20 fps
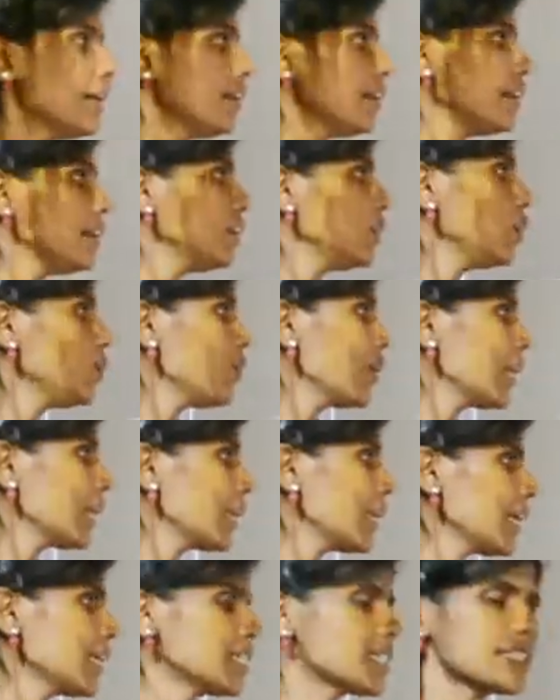you
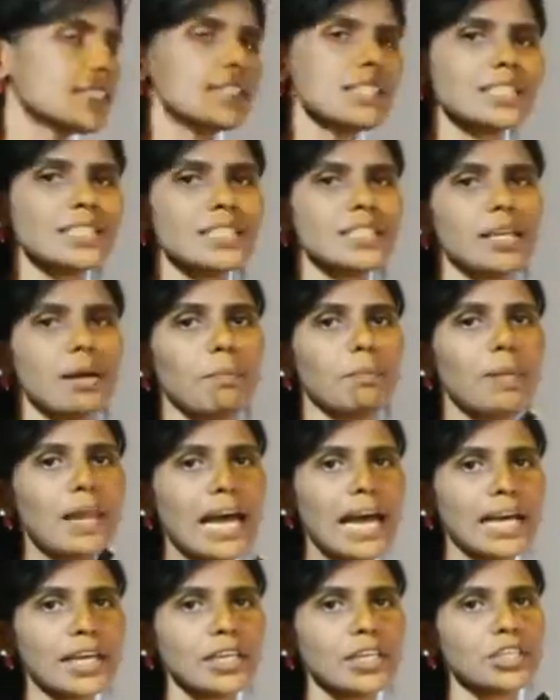will get this
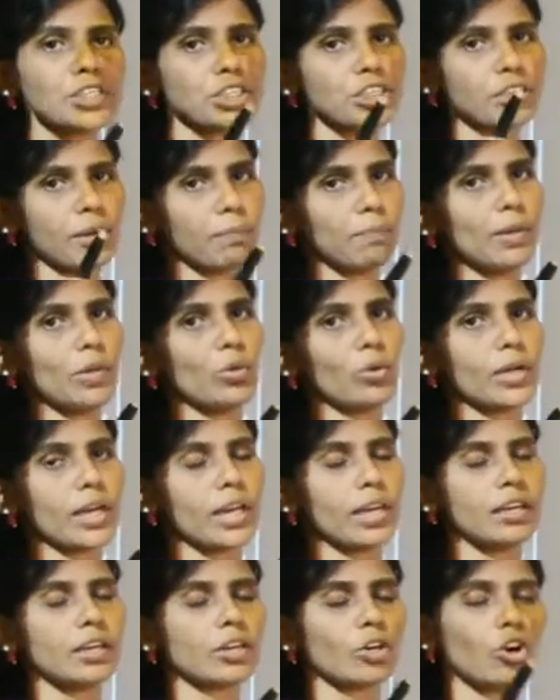blackish blue
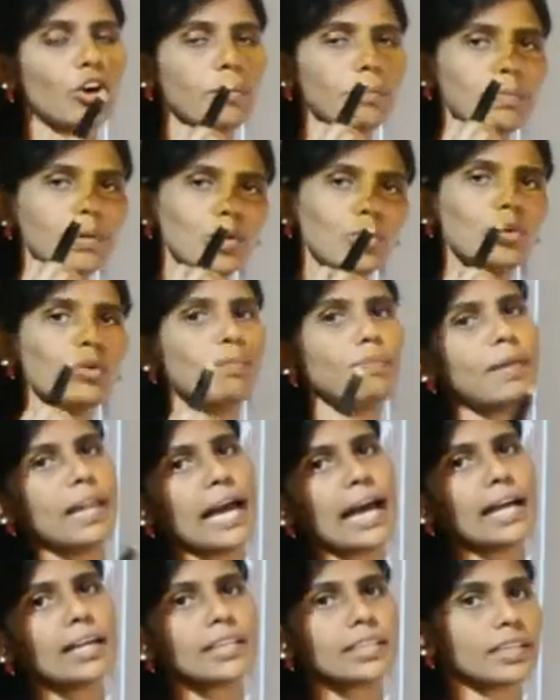color or blue
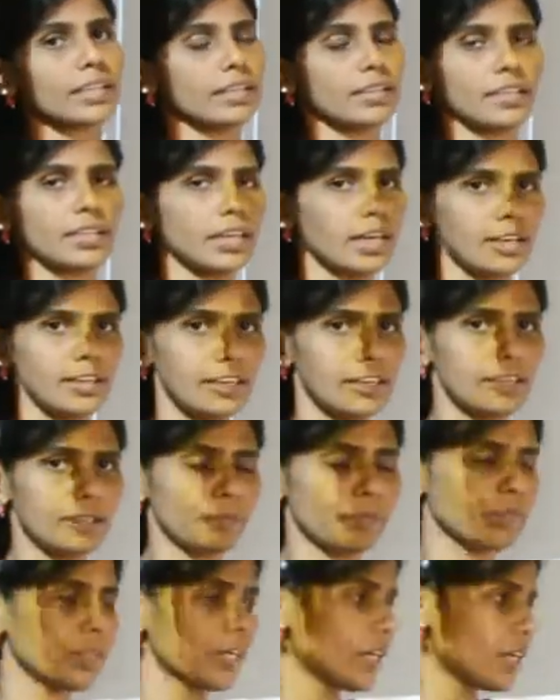black
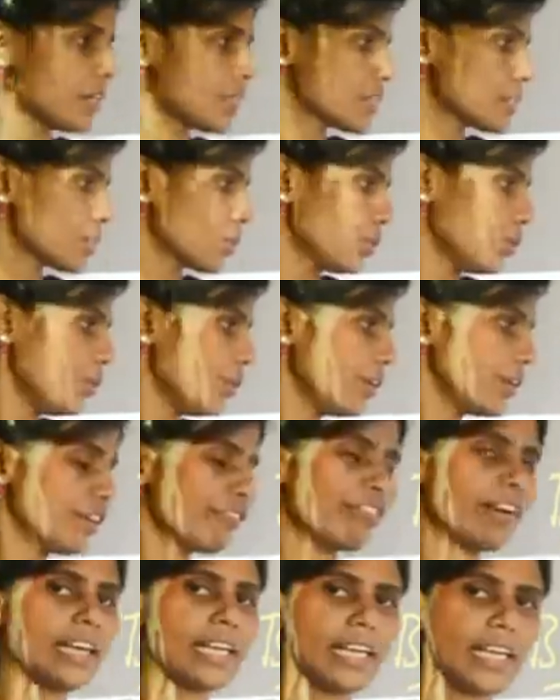color. So
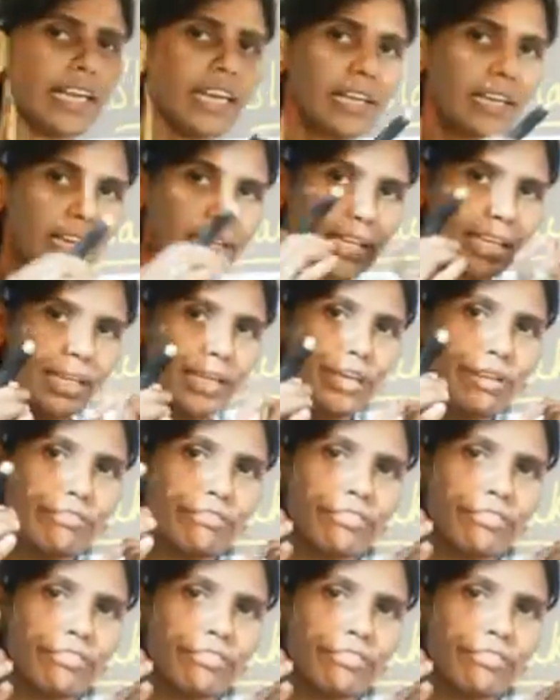if I take a leaf